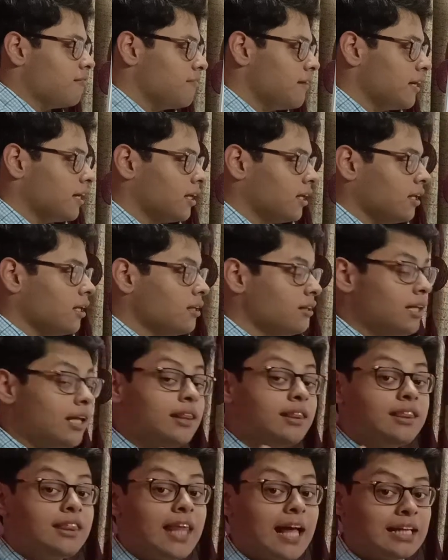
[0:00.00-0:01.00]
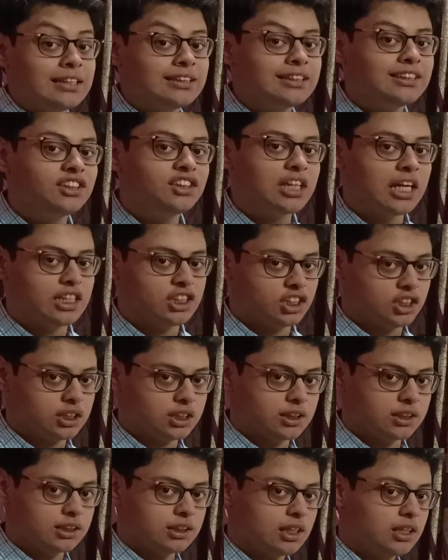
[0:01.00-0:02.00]
where the tense
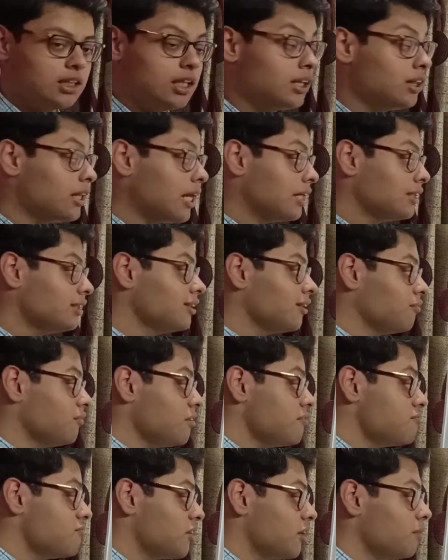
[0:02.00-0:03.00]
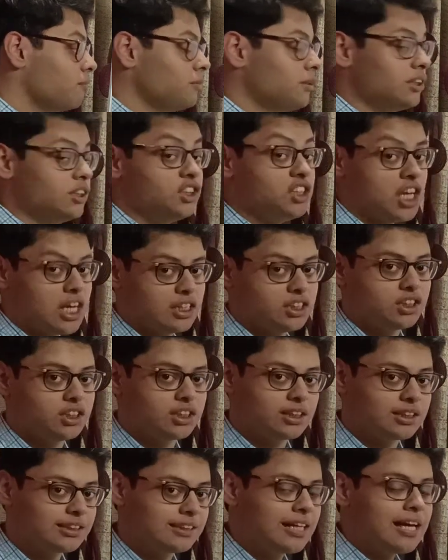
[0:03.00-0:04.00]
changes, the tense of the verb
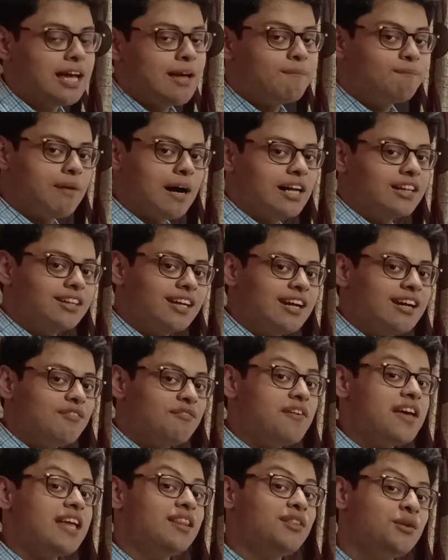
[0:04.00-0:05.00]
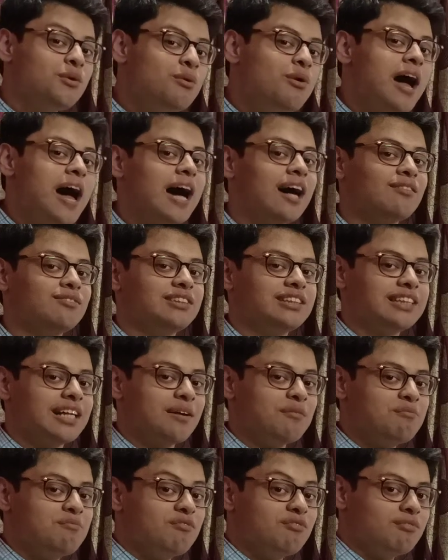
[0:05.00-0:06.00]
changes, but we do have
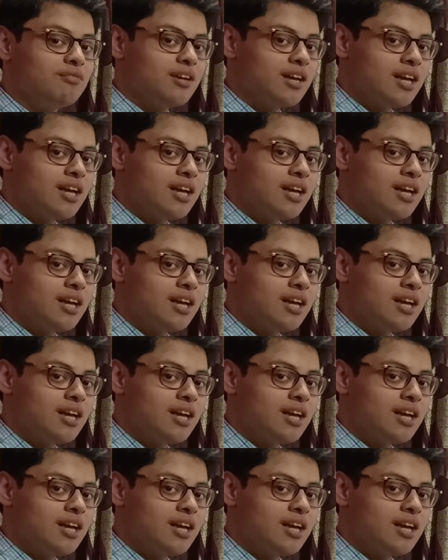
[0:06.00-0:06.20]
some